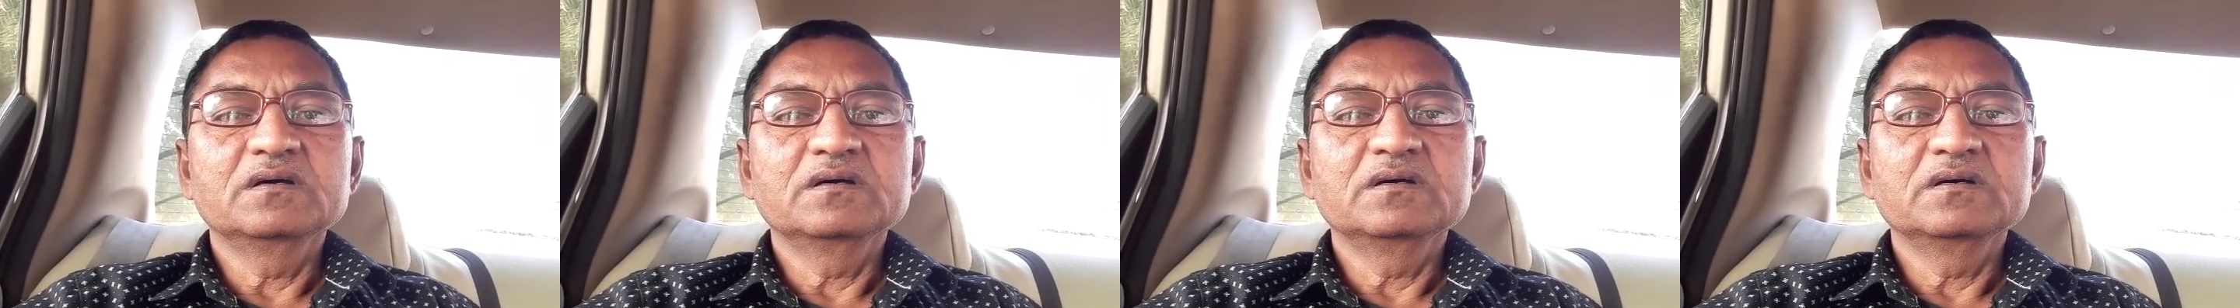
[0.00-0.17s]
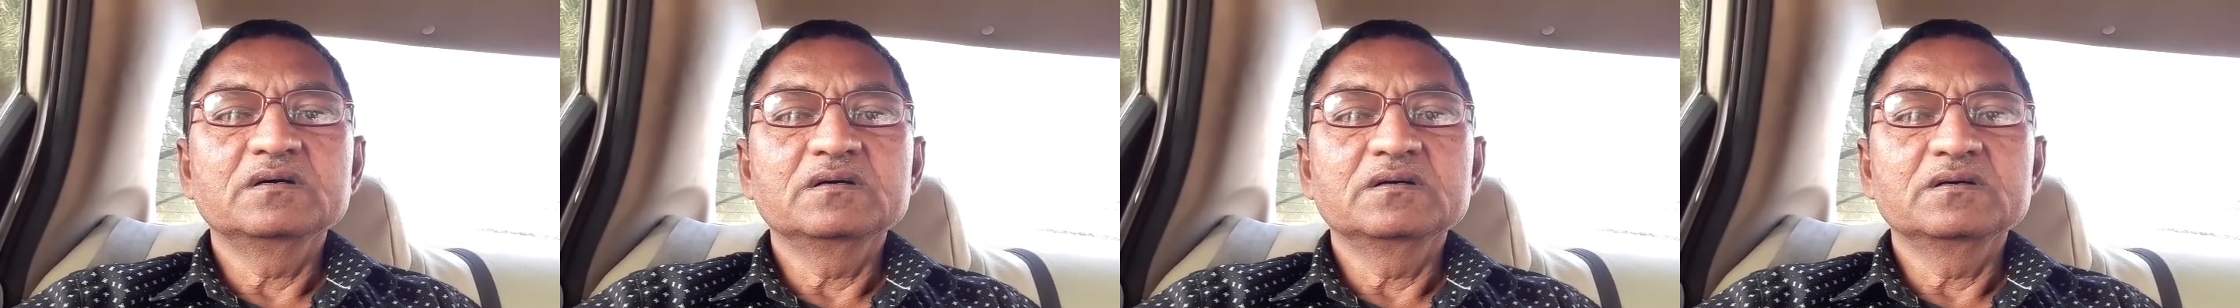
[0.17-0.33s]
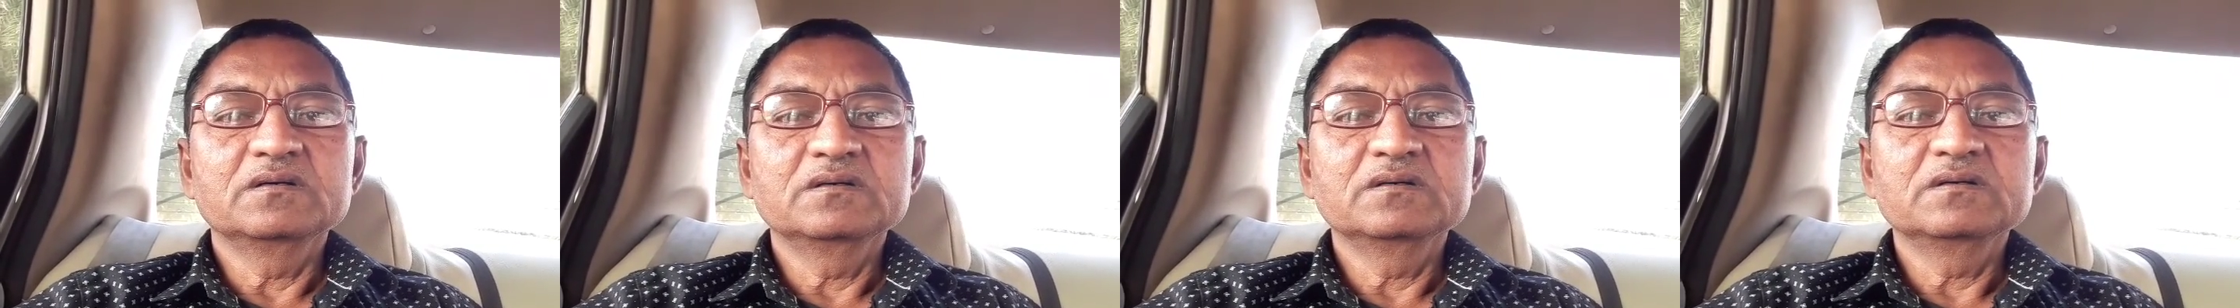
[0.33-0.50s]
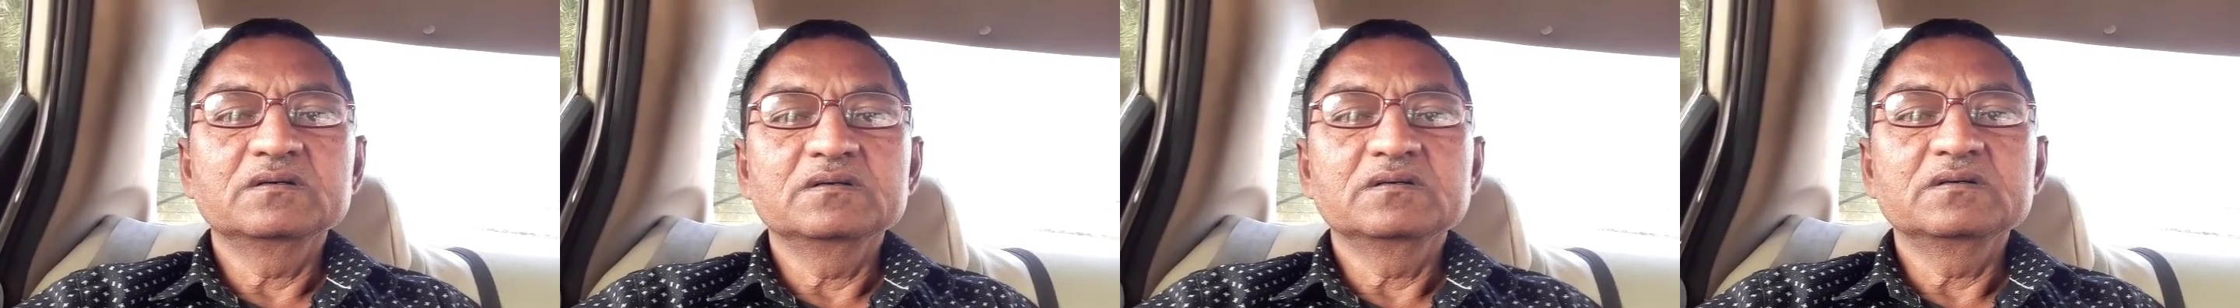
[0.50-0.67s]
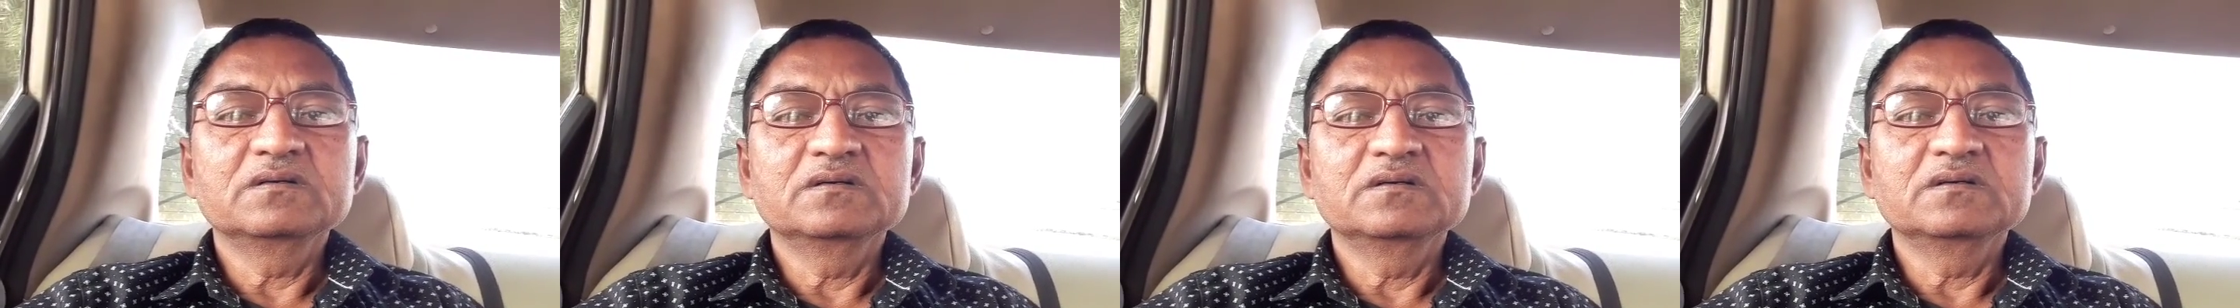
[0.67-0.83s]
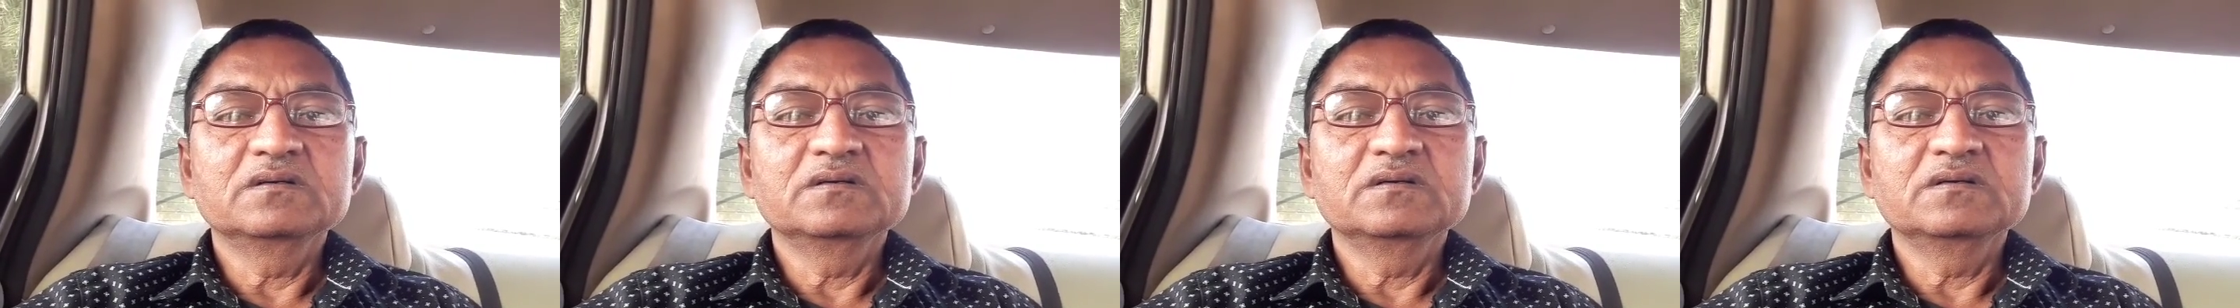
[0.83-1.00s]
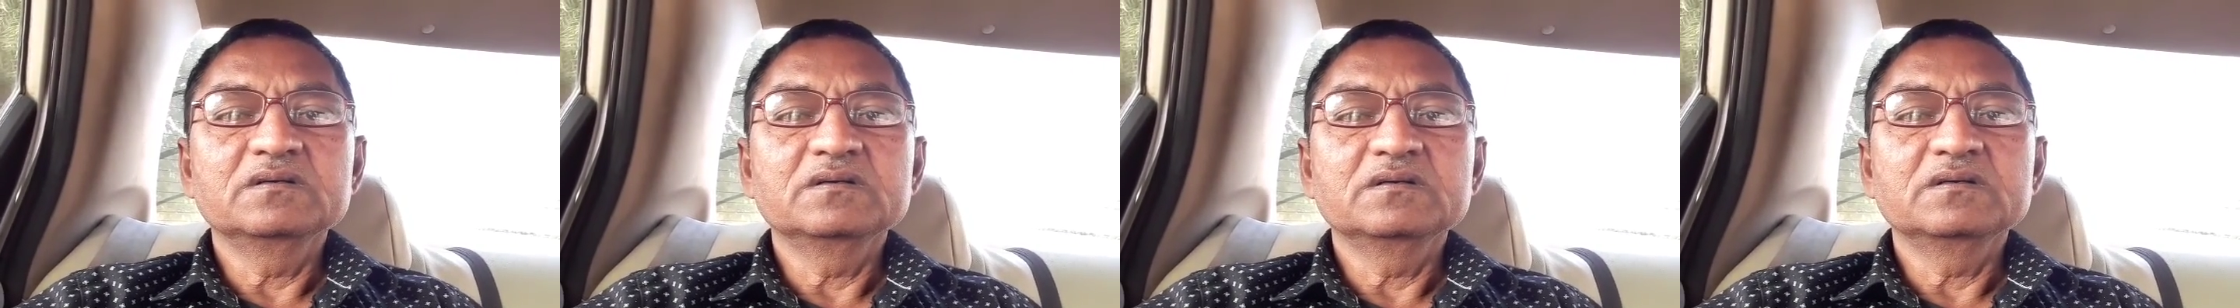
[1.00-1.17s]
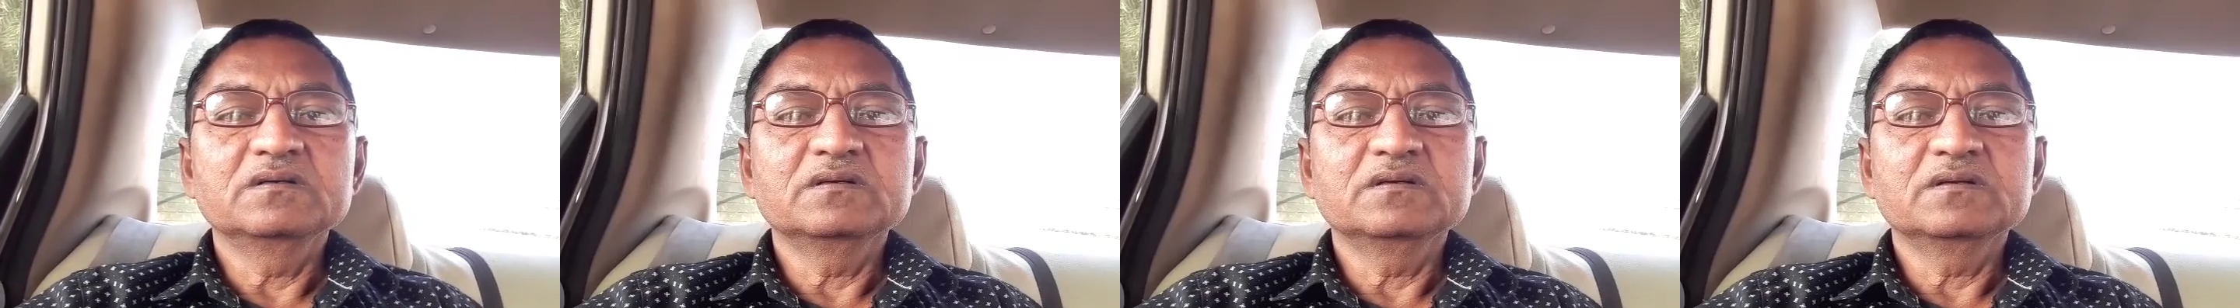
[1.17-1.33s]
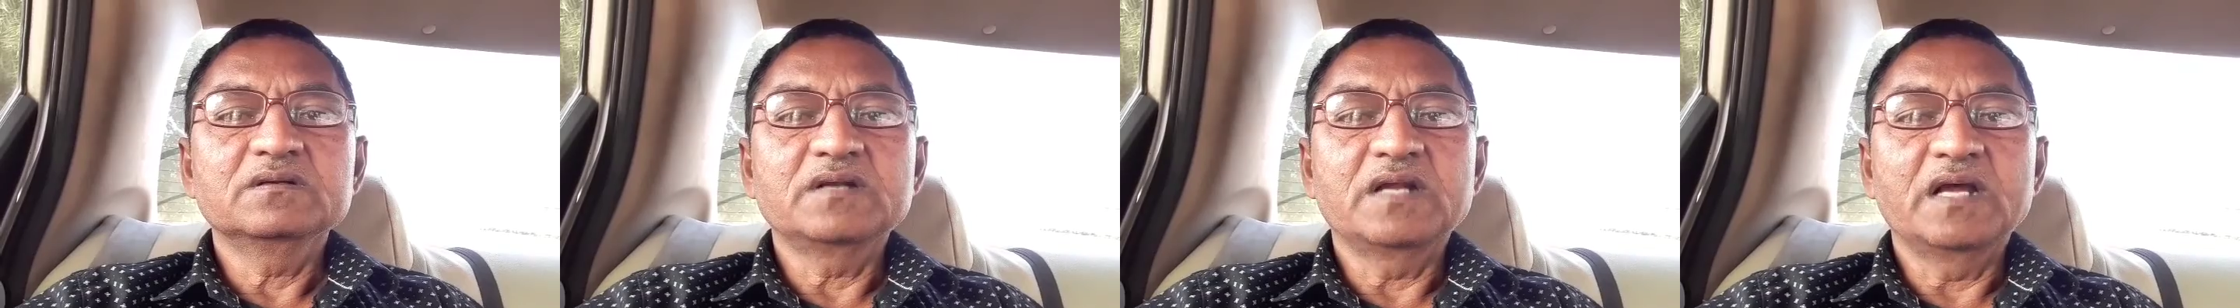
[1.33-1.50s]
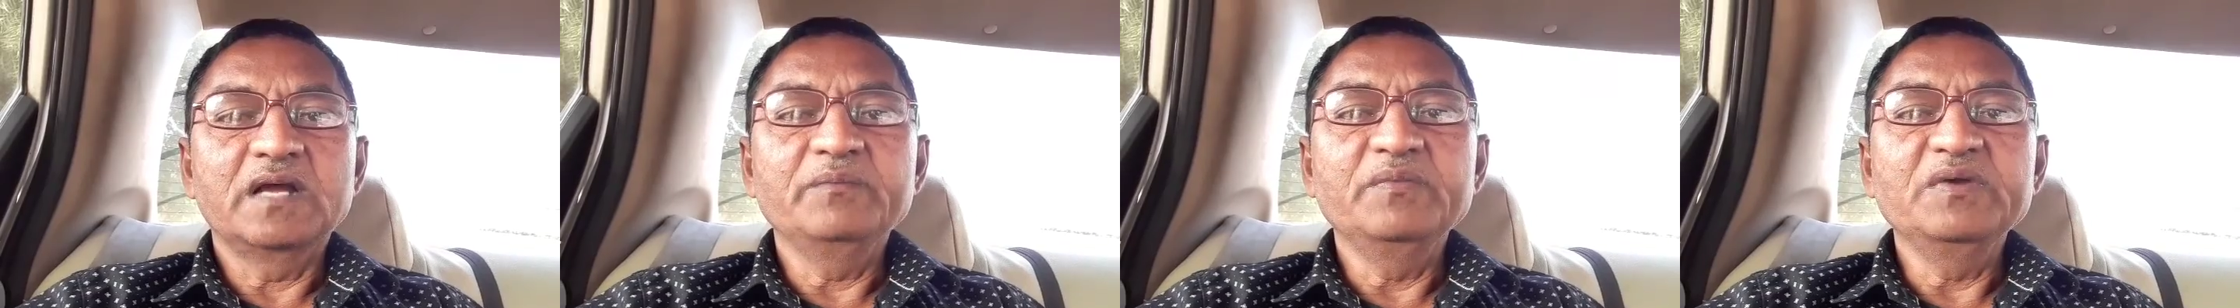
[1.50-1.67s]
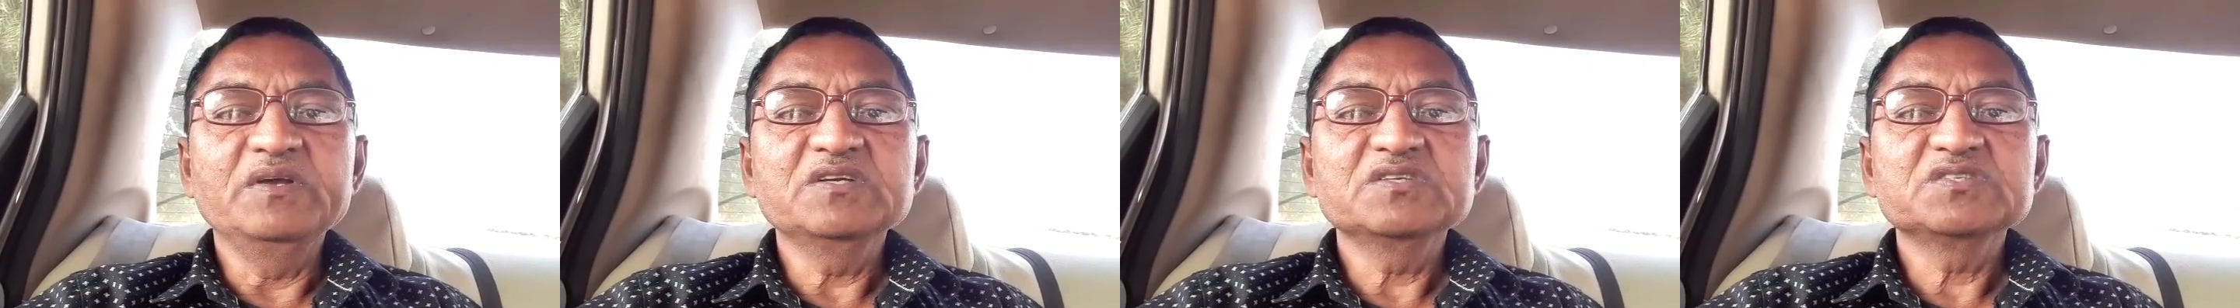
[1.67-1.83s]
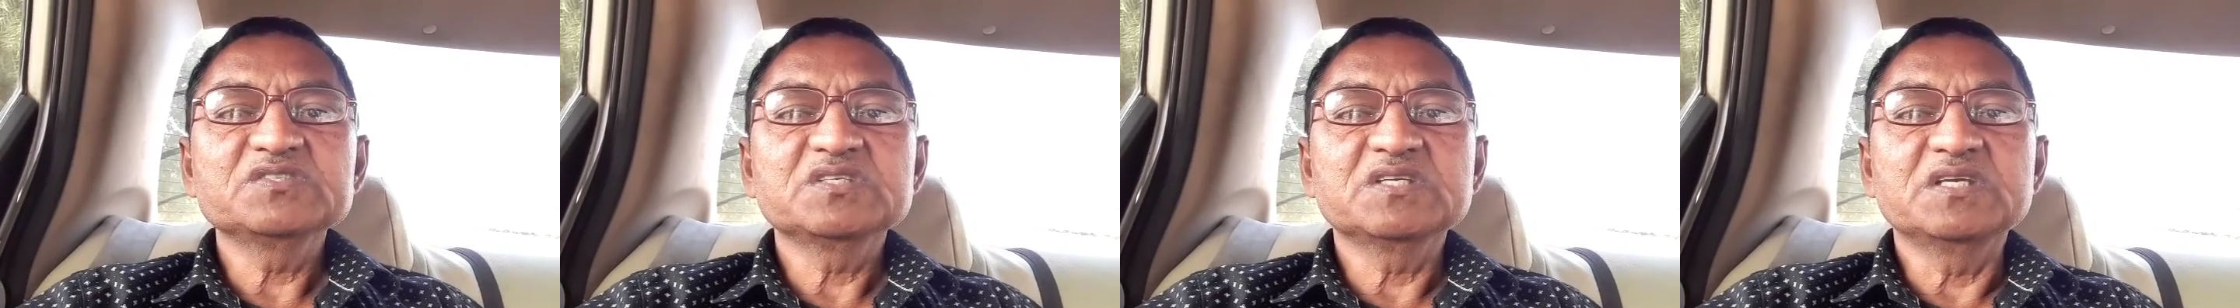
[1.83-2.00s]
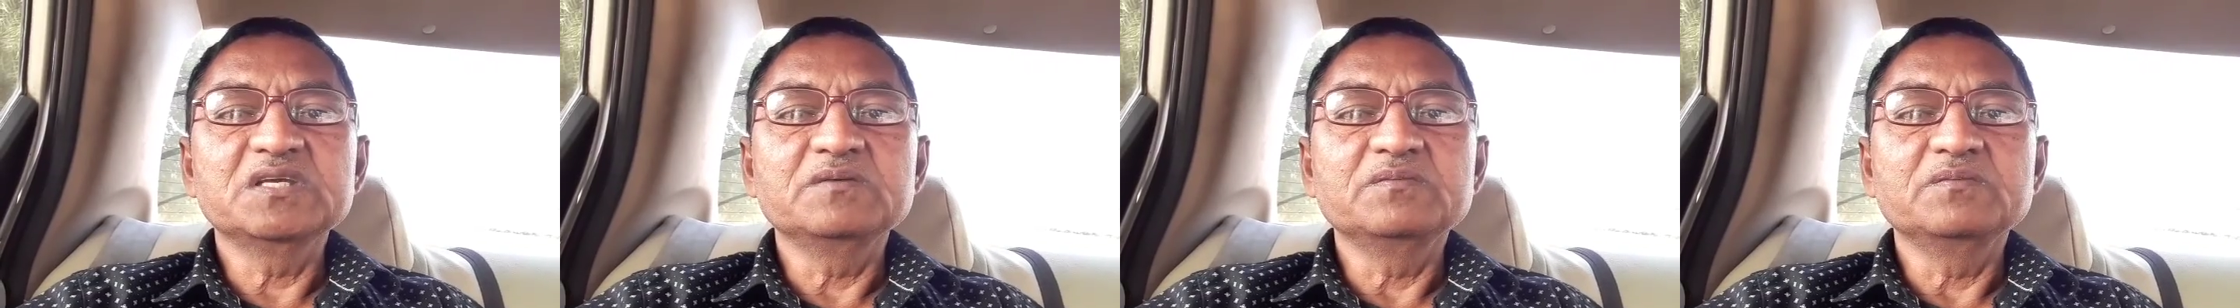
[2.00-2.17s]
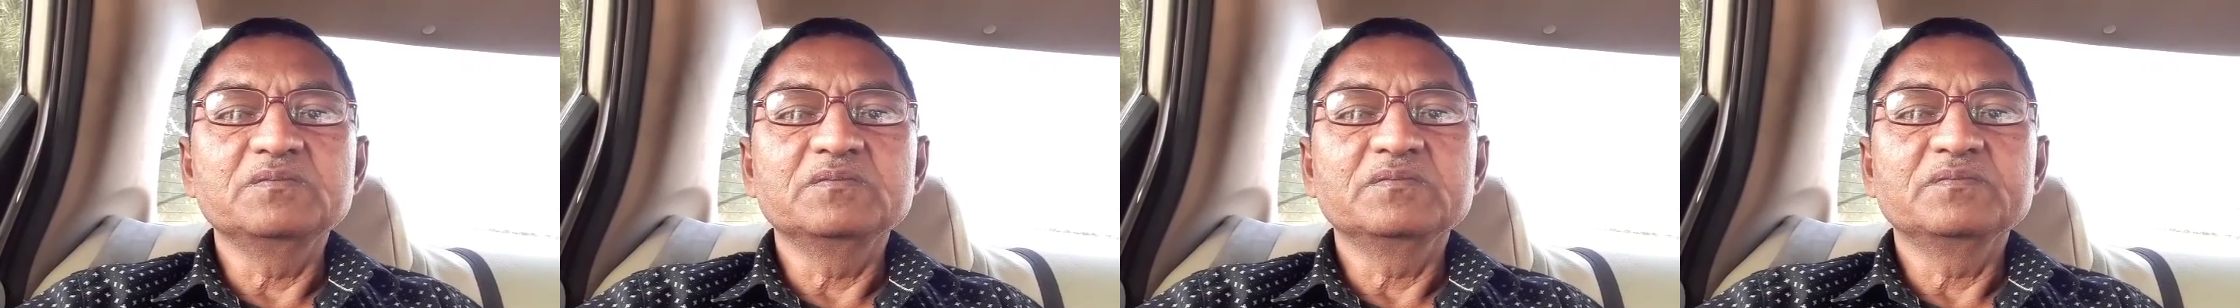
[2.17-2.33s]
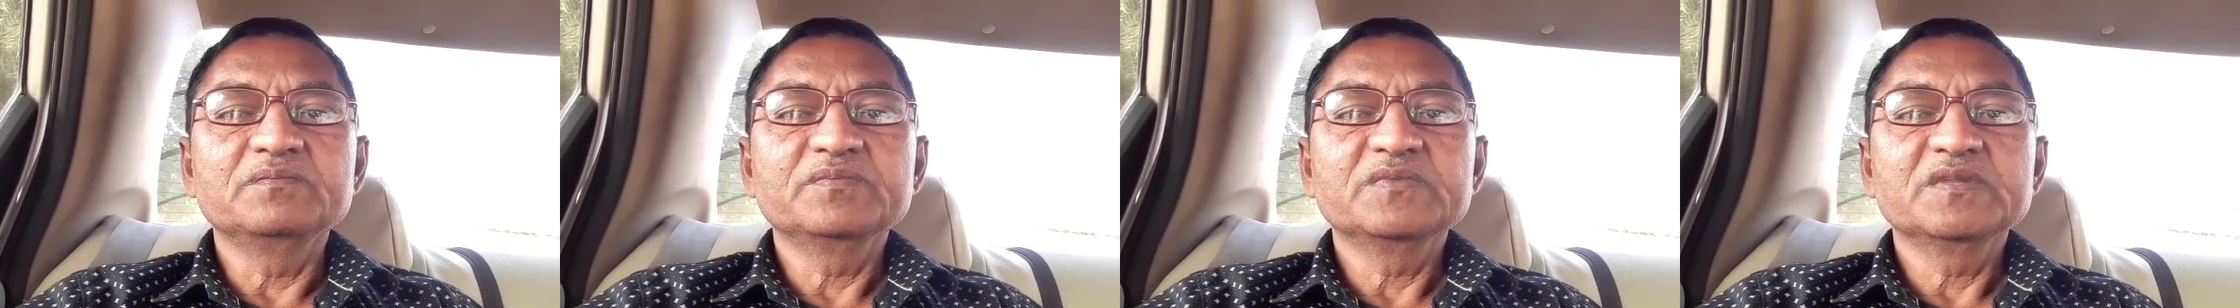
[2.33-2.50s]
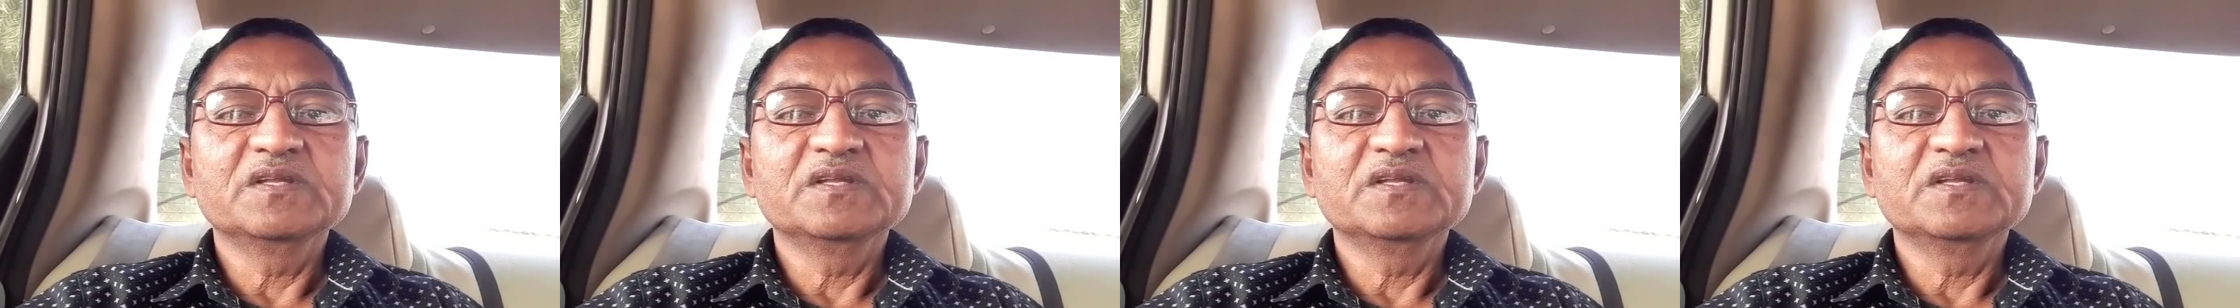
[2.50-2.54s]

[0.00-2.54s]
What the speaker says: uh, rhyming scheme,